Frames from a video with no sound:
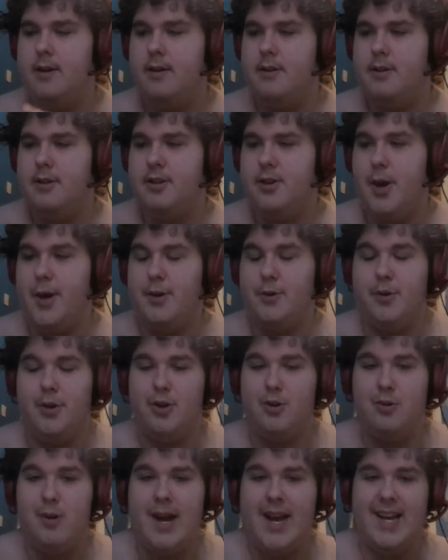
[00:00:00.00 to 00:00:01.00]
just go to a
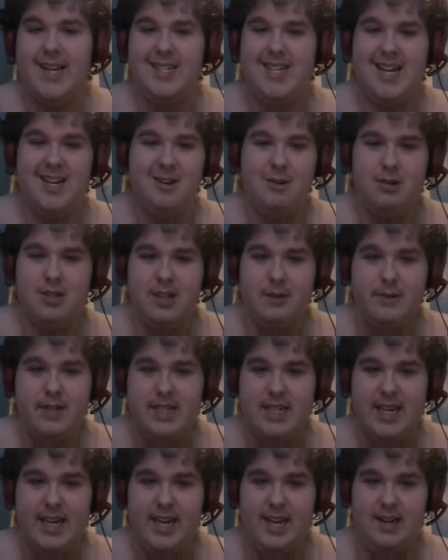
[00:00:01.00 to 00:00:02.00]
craze that no one's ever
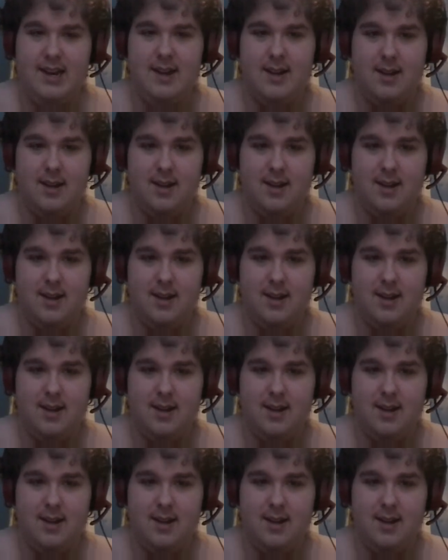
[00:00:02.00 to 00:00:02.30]
seen.